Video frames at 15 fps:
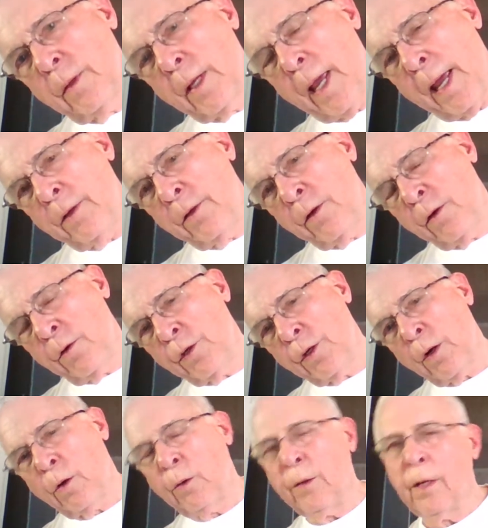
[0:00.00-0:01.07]
head to your
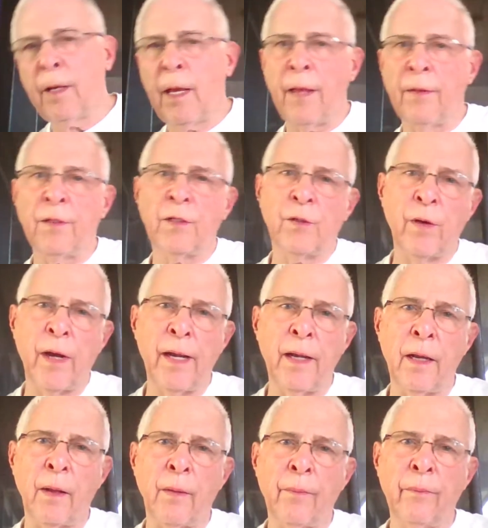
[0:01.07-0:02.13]
shoulder and straighten
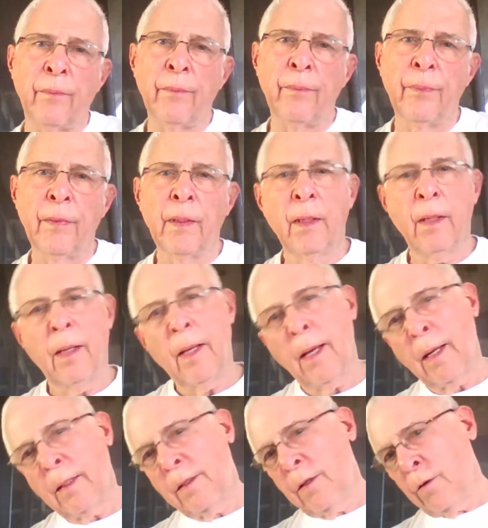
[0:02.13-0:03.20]
up.
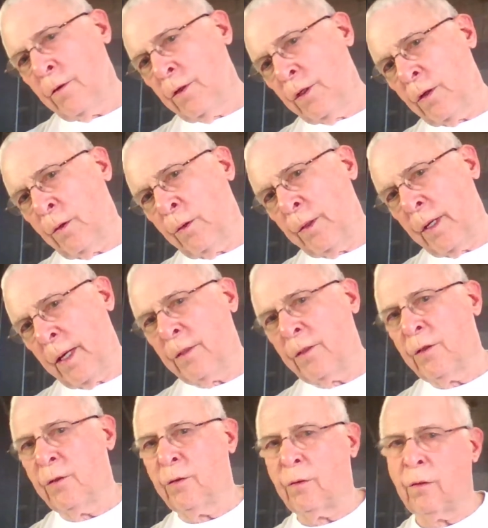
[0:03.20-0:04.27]
Head to your shoulder and
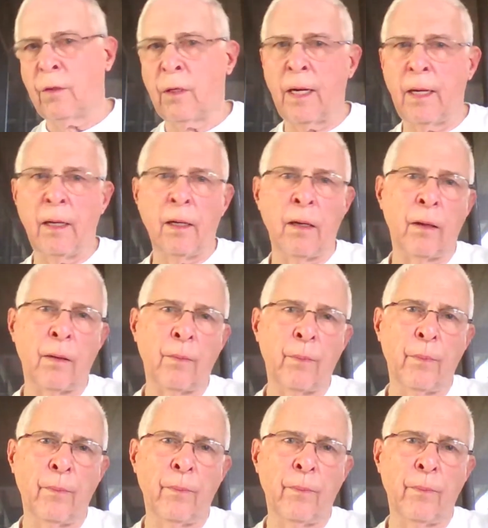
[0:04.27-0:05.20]
straighten up.